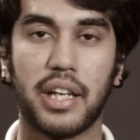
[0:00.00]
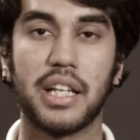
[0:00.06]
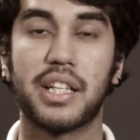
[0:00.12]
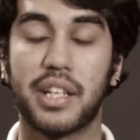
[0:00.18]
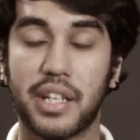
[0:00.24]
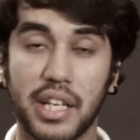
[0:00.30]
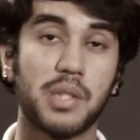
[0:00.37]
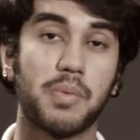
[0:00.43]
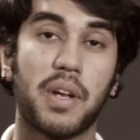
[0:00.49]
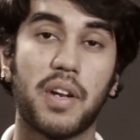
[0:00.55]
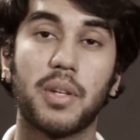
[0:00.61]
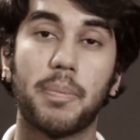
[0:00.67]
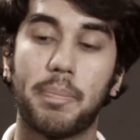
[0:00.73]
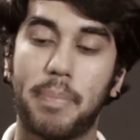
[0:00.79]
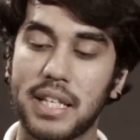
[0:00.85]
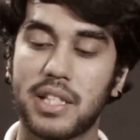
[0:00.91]
It is one of
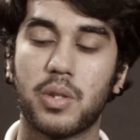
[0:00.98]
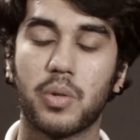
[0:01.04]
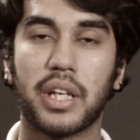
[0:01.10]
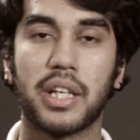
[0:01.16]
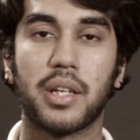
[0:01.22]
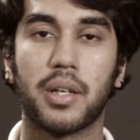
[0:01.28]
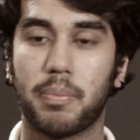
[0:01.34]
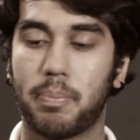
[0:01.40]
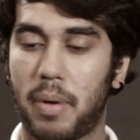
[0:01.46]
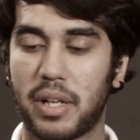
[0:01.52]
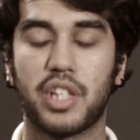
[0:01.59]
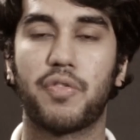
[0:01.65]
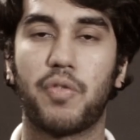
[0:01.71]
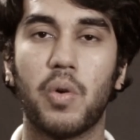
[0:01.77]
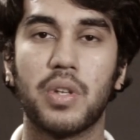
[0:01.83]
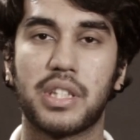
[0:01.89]
the best looking
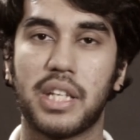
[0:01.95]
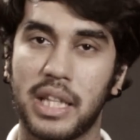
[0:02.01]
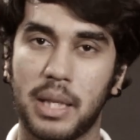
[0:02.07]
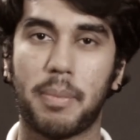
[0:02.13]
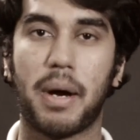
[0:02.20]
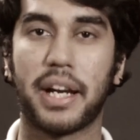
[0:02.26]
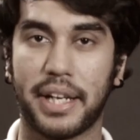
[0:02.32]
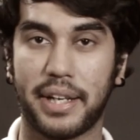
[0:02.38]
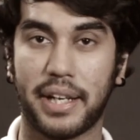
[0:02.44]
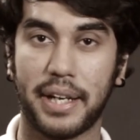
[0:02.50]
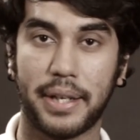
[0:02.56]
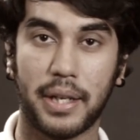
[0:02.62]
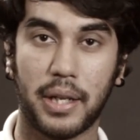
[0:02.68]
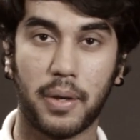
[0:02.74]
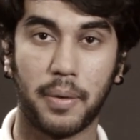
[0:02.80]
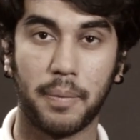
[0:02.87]
budget phones in the market
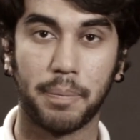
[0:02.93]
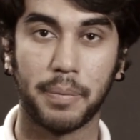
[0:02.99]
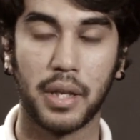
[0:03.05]
right now.